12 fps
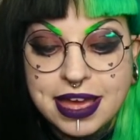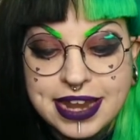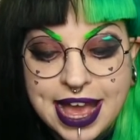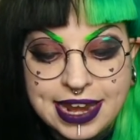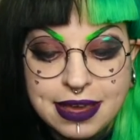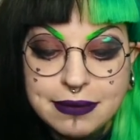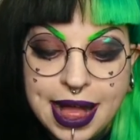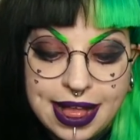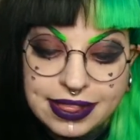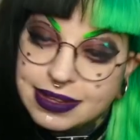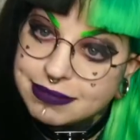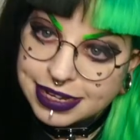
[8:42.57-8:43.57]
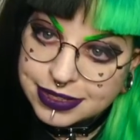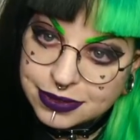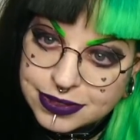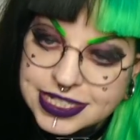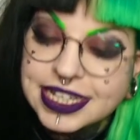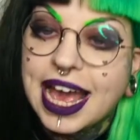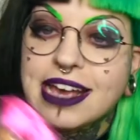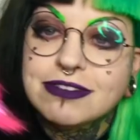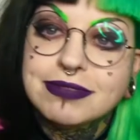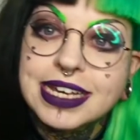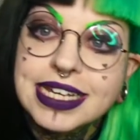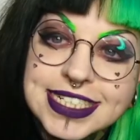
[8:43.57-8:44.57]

LOL that my daughter gave me.